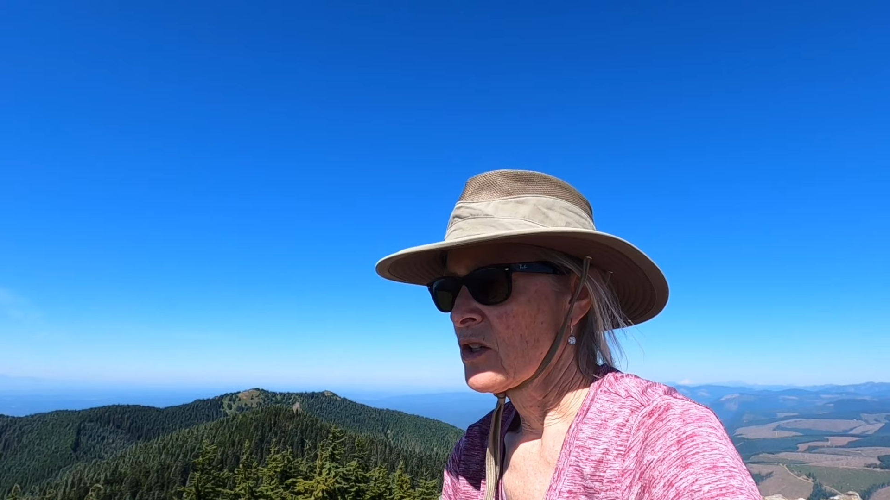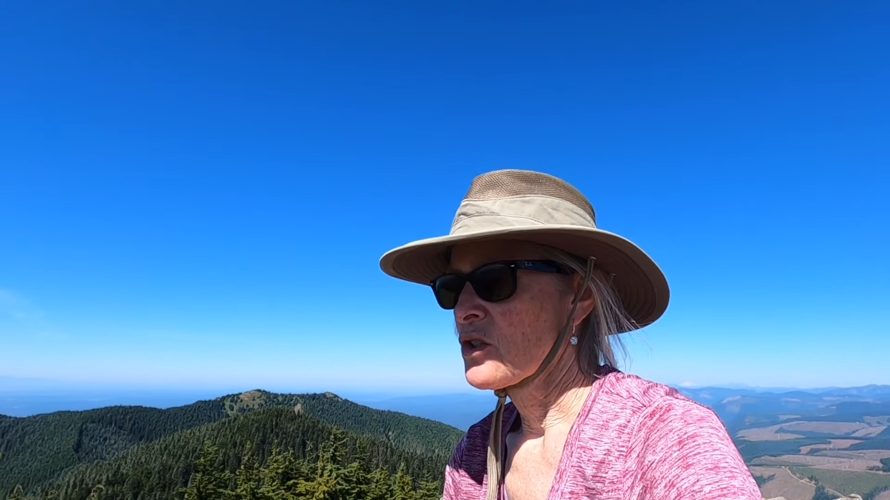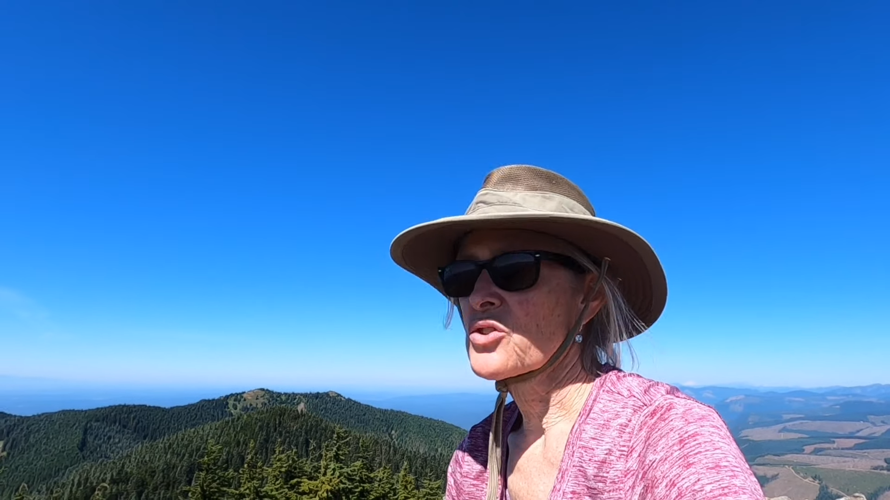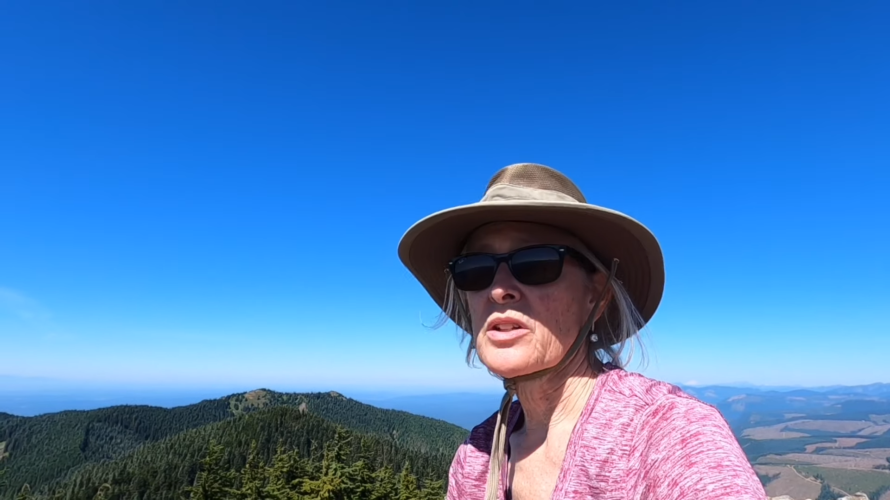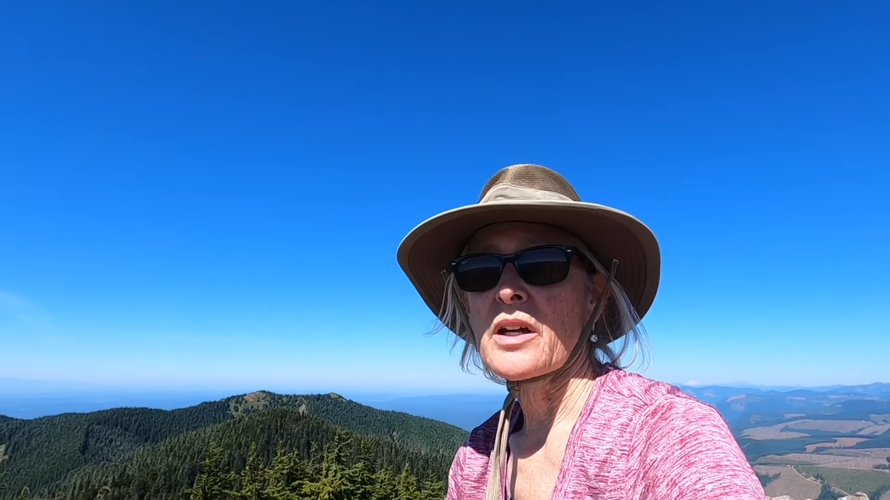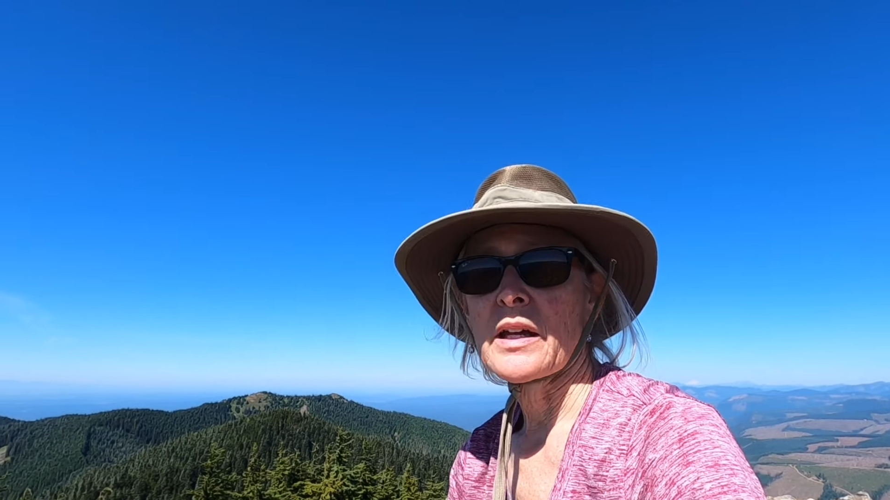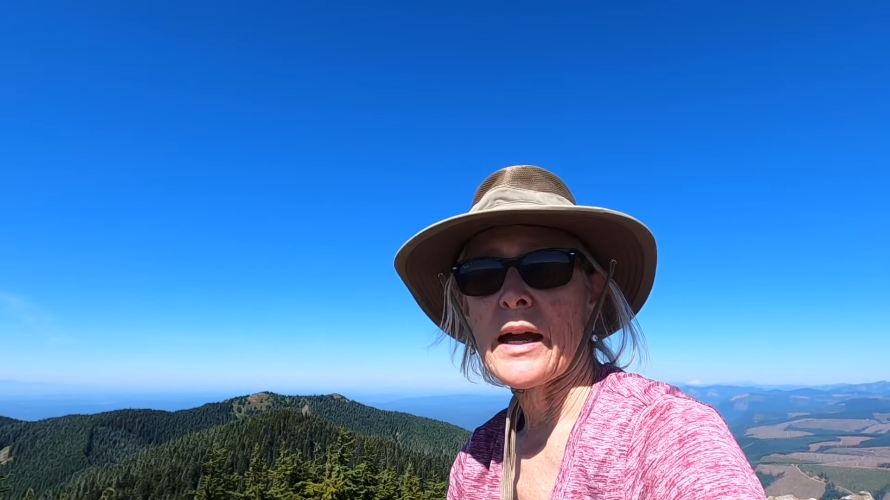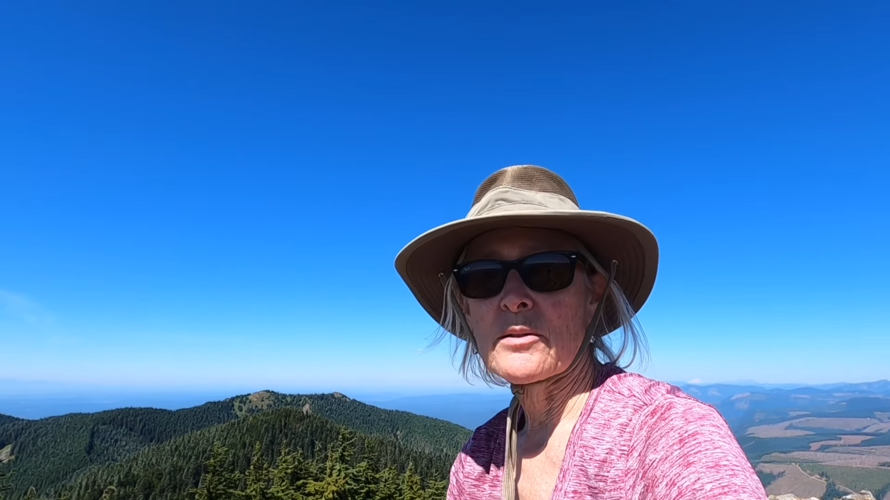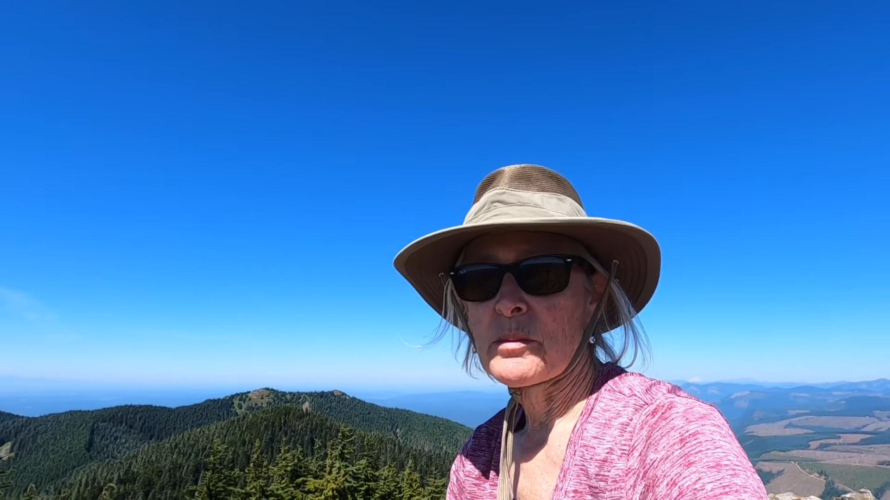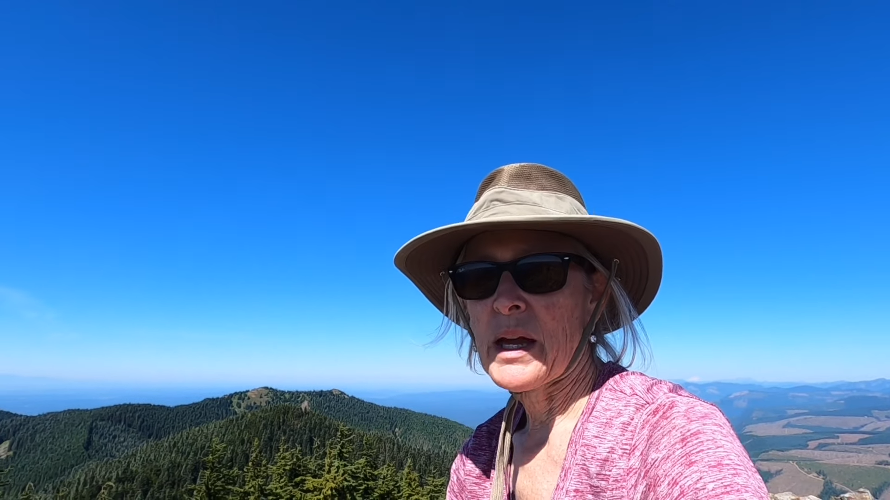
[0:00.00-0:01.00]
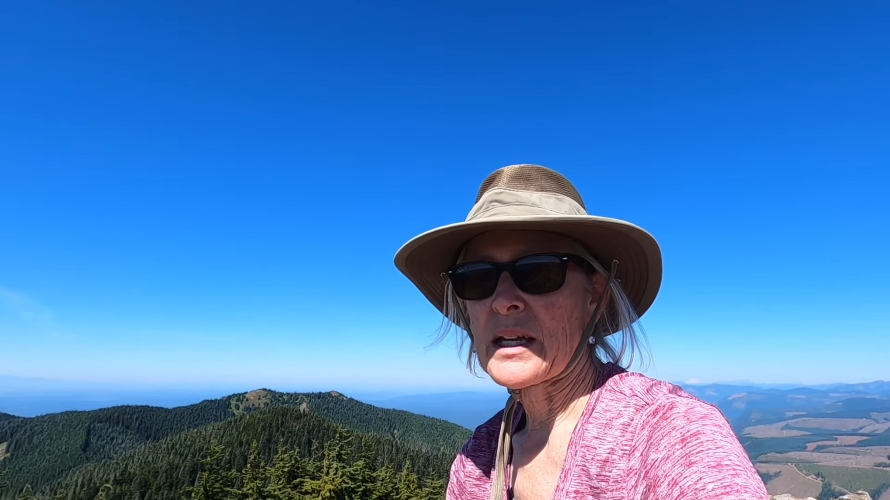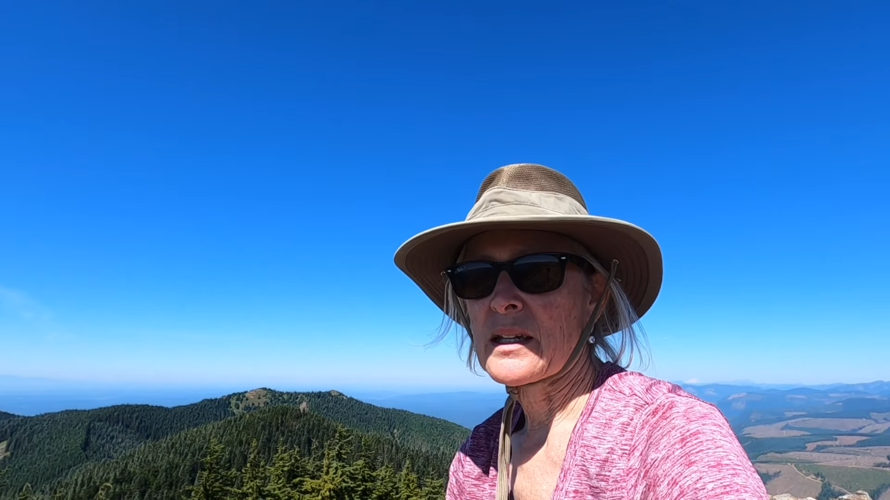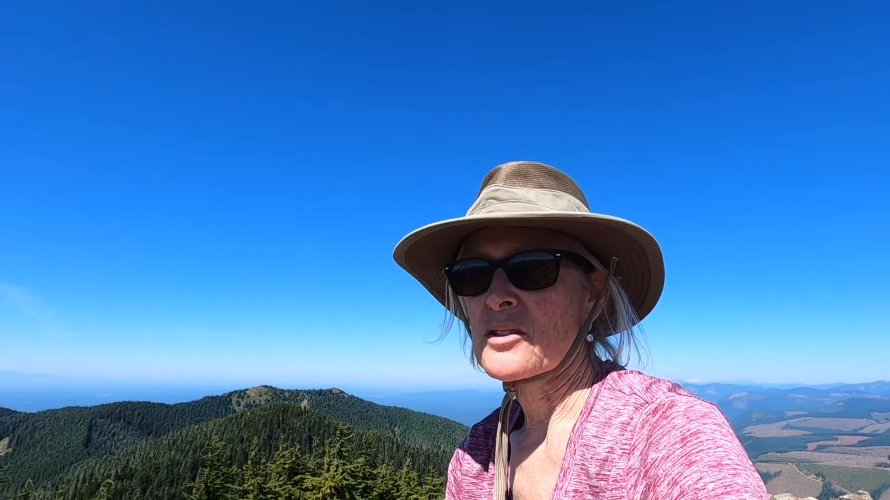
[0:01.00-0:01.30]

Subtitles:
usually on an out and back